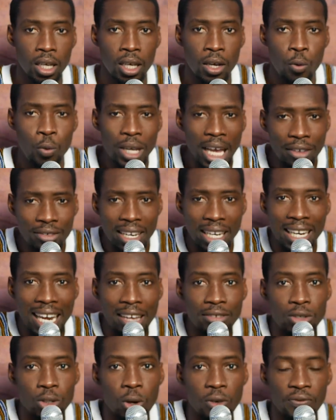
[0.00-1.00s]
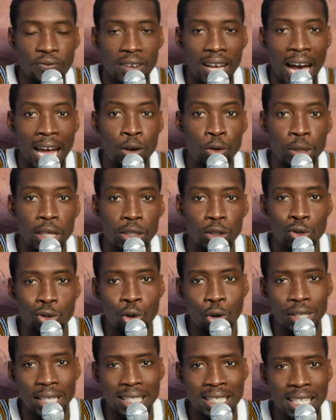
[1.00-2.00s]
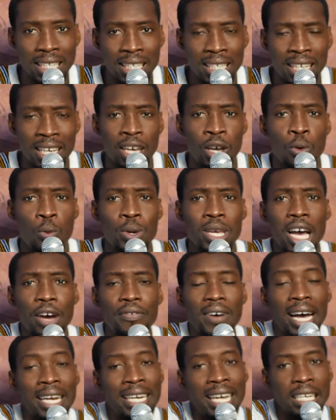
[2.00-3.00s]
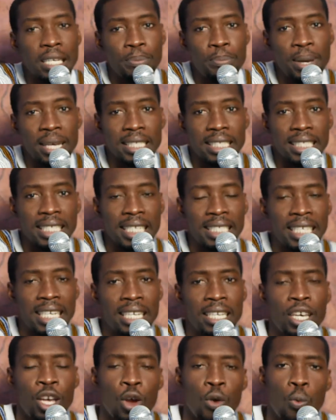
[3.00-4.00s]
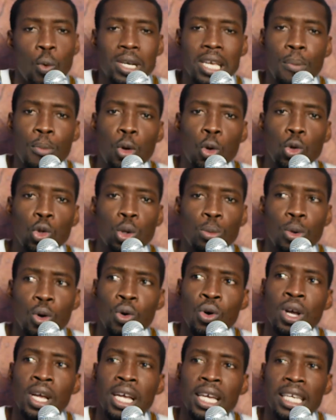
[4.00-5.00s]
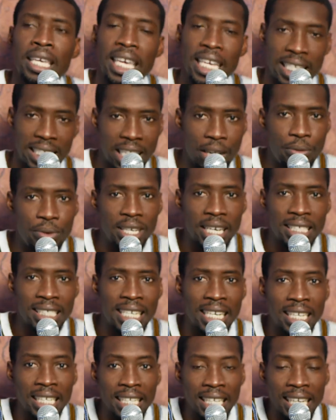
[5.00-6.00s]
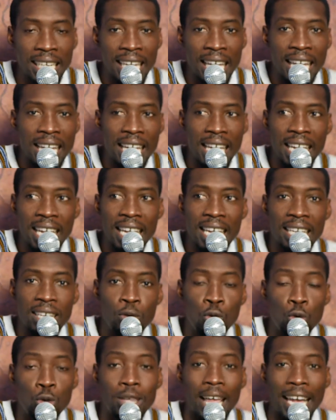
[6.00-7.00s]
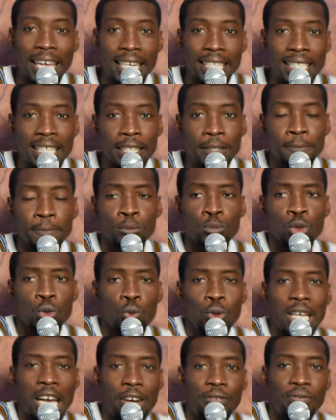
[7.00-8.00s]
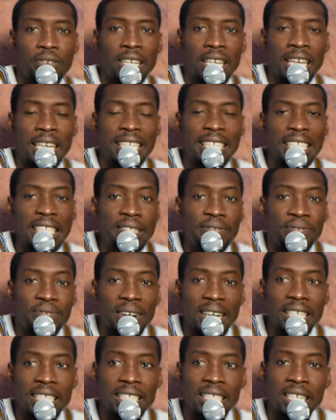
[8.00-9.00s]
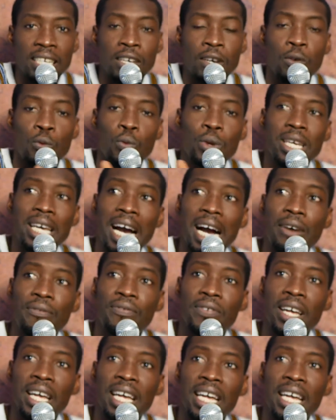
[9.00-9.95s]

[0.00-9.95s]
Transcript: We have the lives of Alute Tito Yeje, we have Adani Best Yeje, Woyemokotomo, King Jerry Yeje, Luta Yeje, we have Nifani, we have